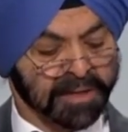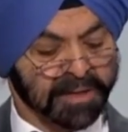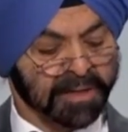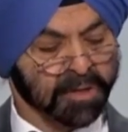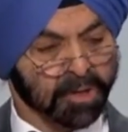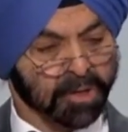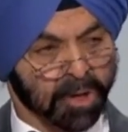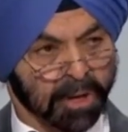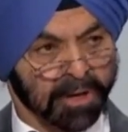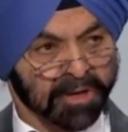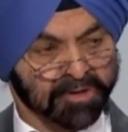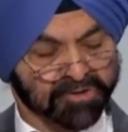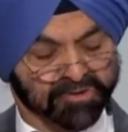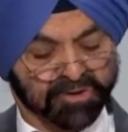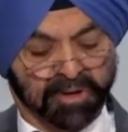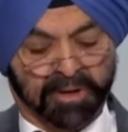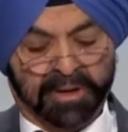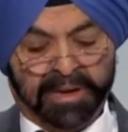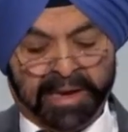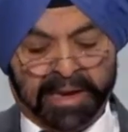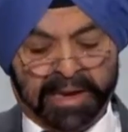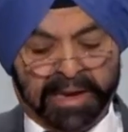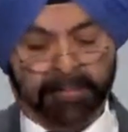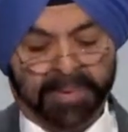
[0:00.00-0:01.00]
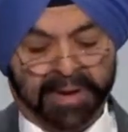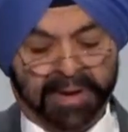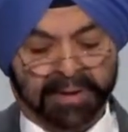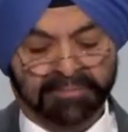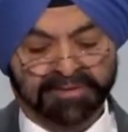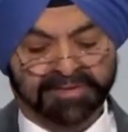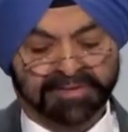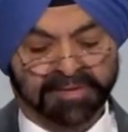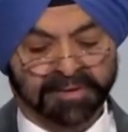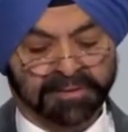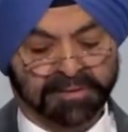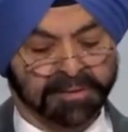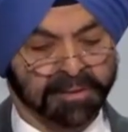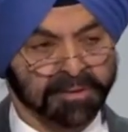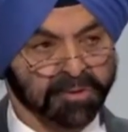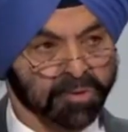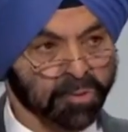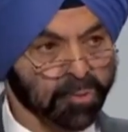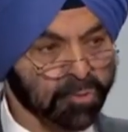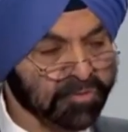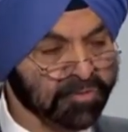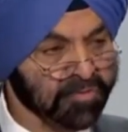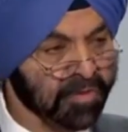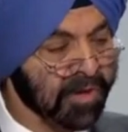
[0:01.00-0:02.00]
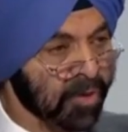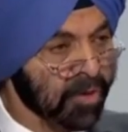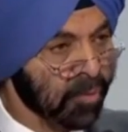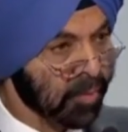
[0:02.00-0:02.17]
knowledge, and private sector tools.